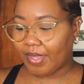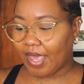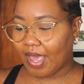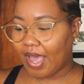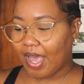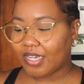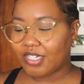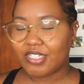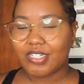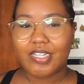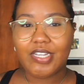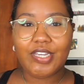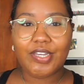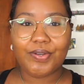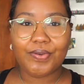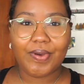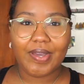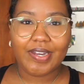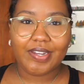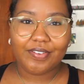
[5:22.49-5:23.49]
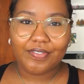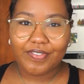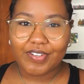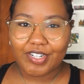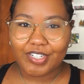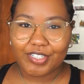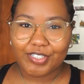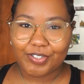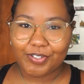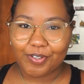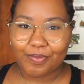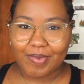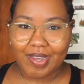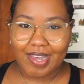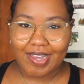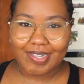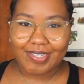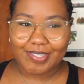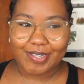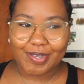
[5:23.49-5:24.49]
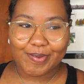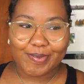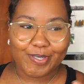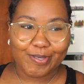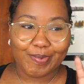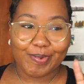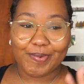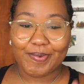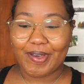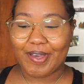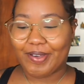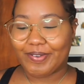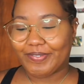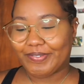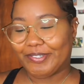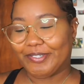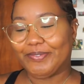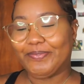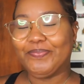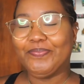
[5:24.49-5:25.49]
Actually, I didn't finish show you my items or whatever.